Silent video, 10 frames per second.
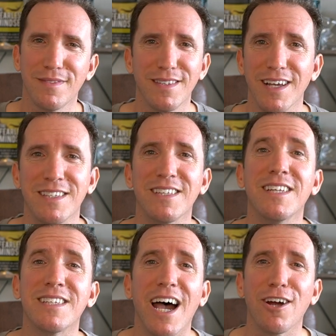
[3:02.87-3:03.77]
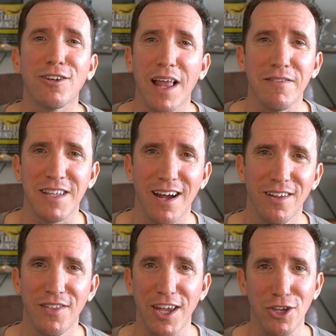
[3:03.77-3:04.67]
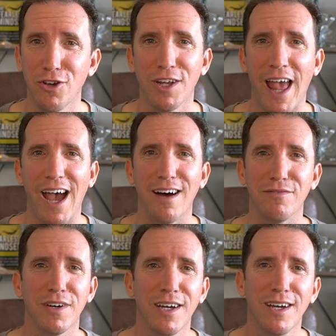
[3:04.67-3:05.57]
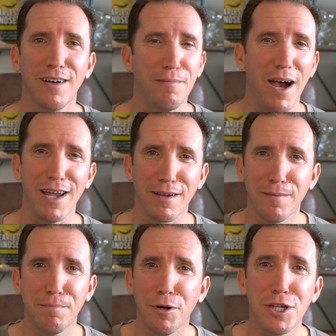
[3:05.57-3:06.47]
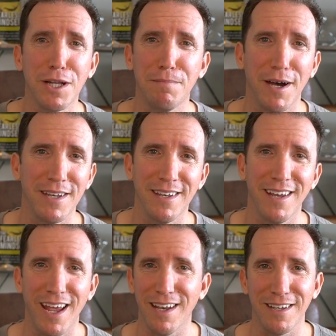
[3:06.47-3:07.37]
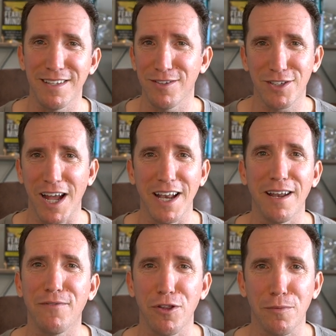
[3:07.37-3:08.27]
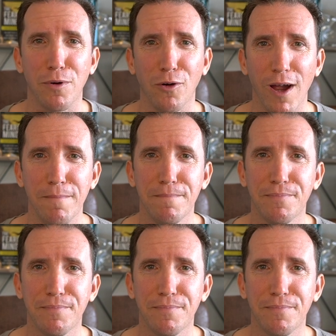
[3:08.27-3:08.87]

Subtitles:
desired lifestyle that you could have by pushing a button and signing up for their program.